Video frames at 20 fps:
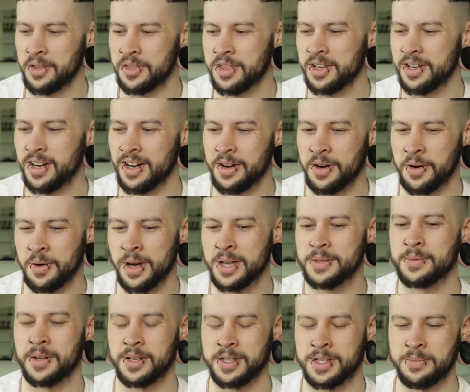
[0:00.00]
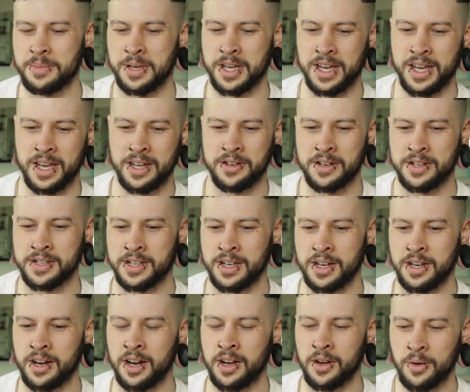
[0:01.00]
think I always wanted to be a
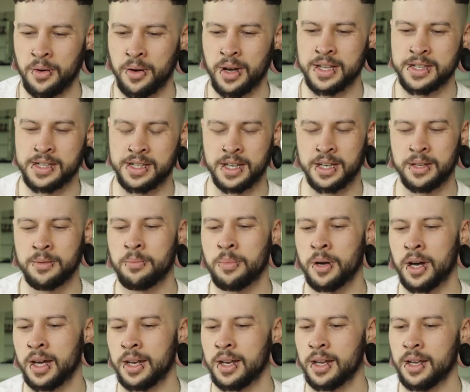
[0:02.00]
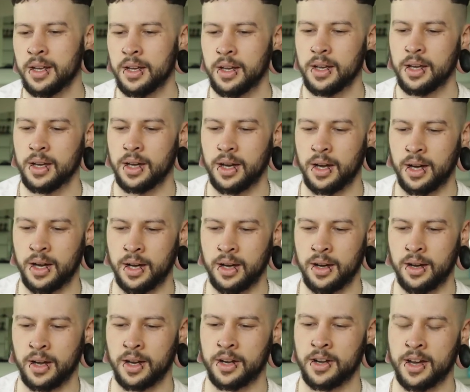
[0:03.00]
hairdresser. I always did, but
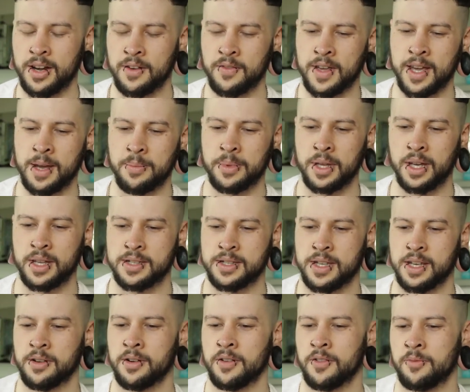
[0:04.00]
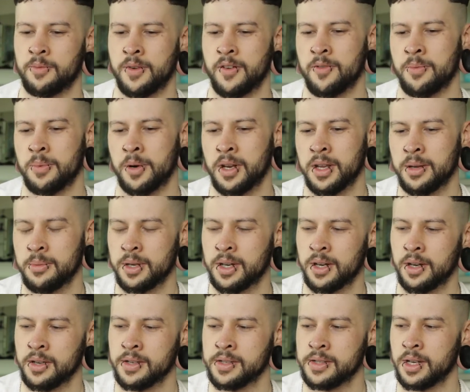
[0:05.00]
I kind of kept that secret from everybody
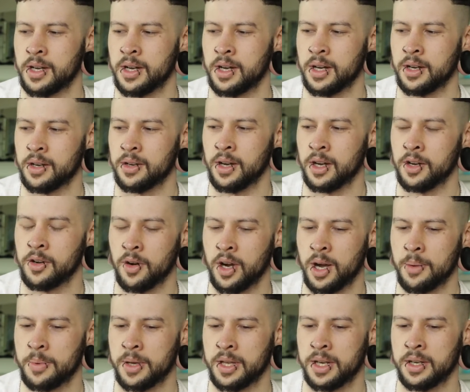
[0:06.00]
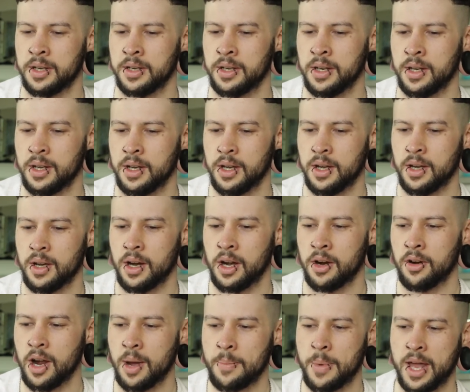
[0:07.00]
because I grew up out in
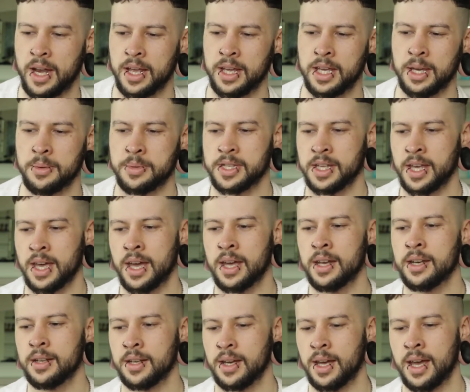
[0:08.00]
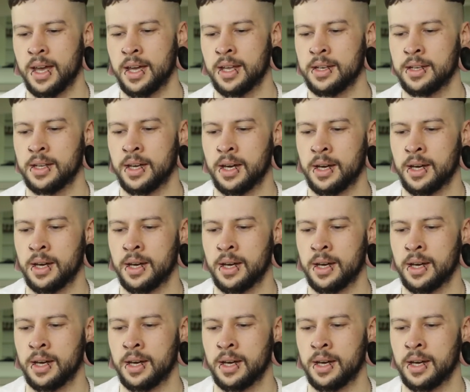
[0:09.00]
Gippsland, and